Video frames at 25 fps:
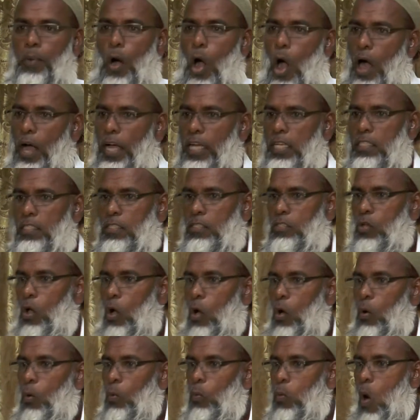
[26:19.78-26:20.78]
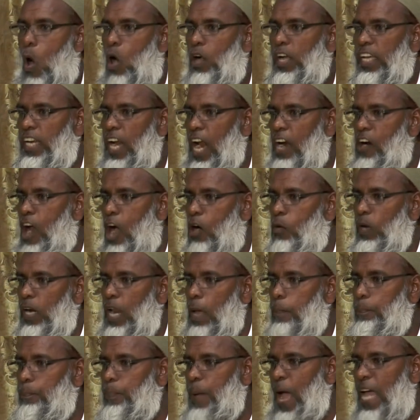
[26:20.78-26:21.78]
boys walking around with
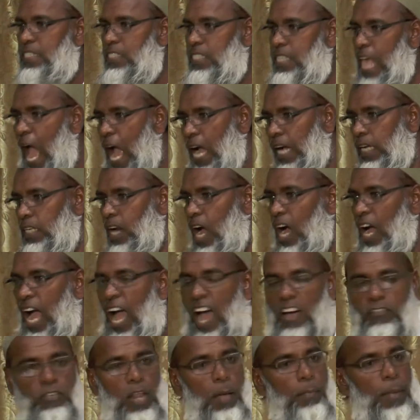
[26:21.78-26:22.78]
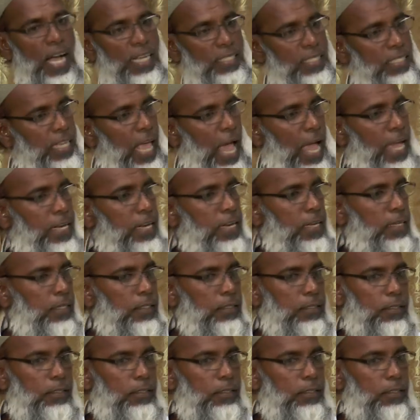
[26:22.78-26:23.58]
their pants hanging down half their backside.